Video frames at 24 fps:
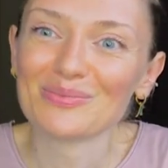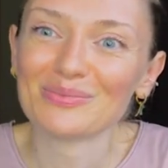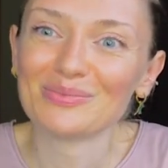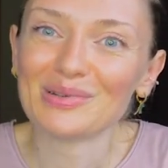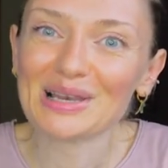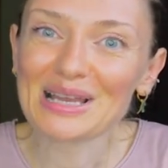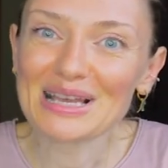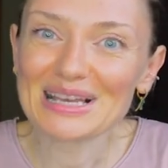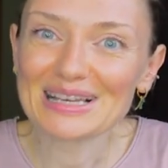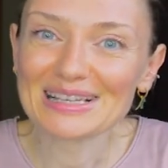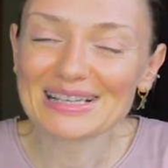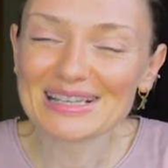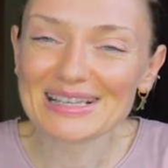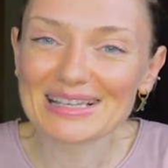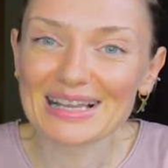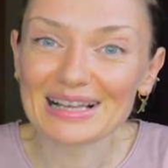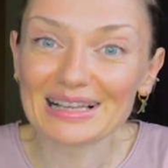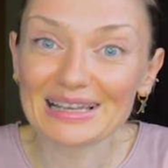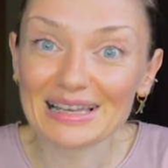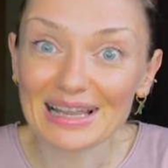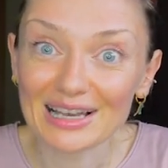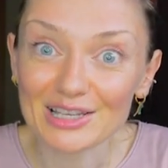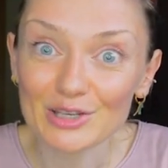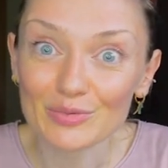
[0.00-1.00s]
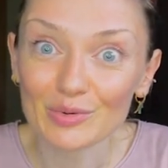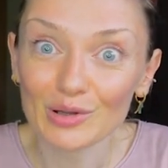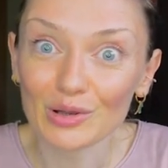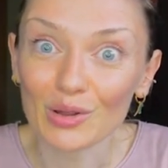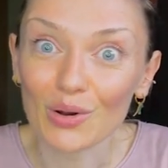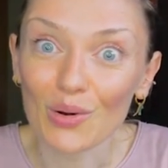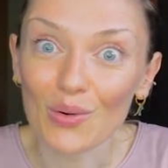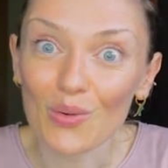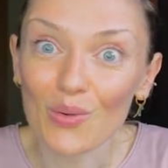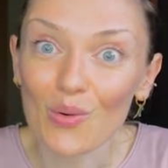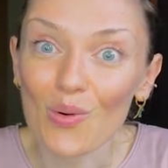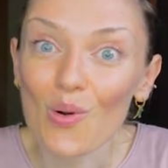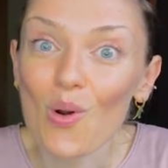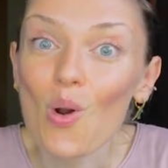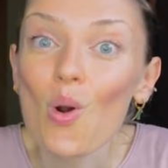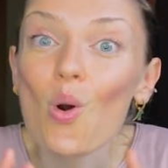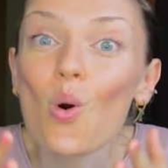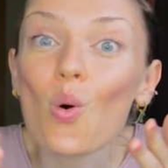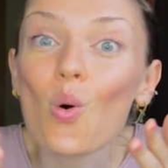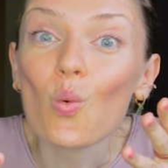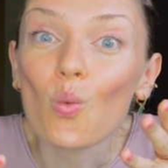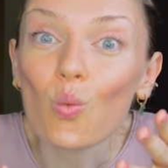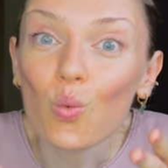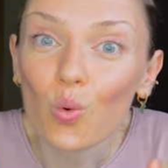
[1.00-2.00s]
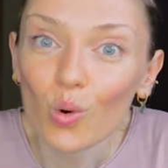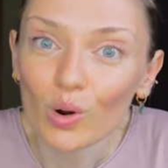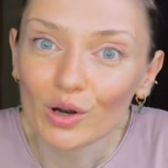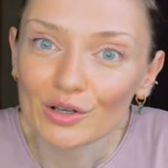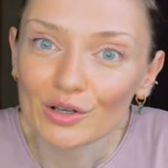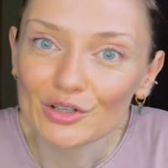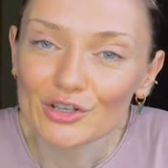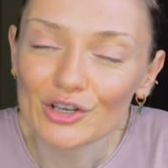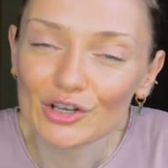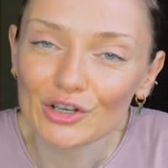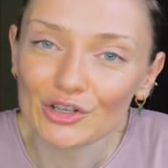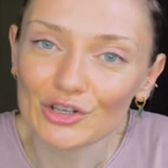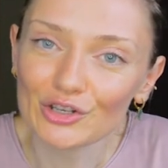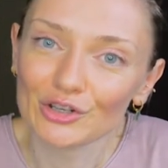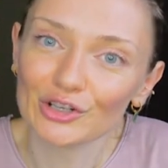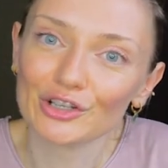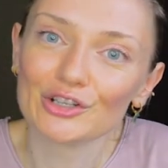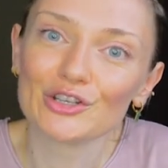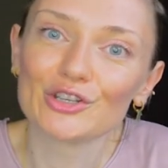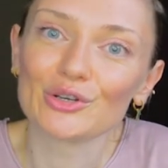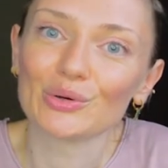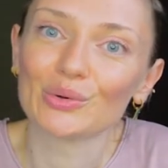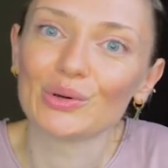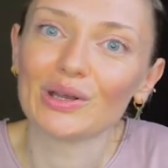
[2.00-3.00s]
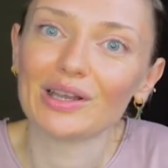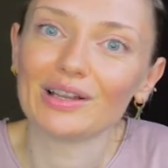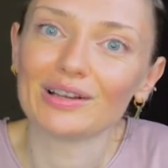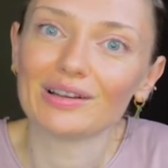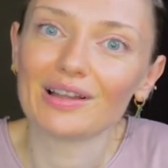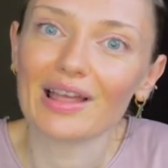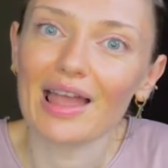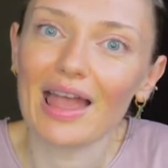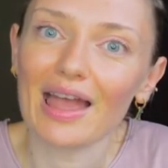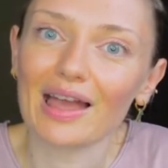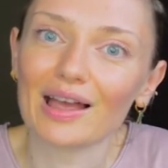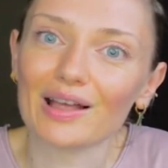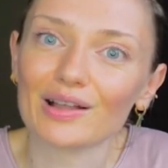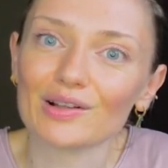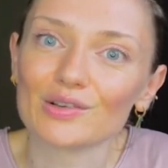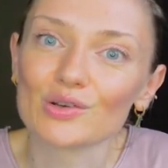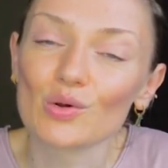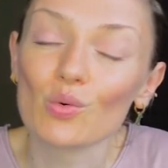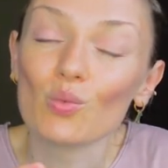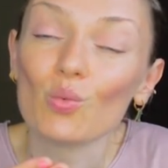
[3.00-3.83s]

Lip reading: Please let me know what you're doing and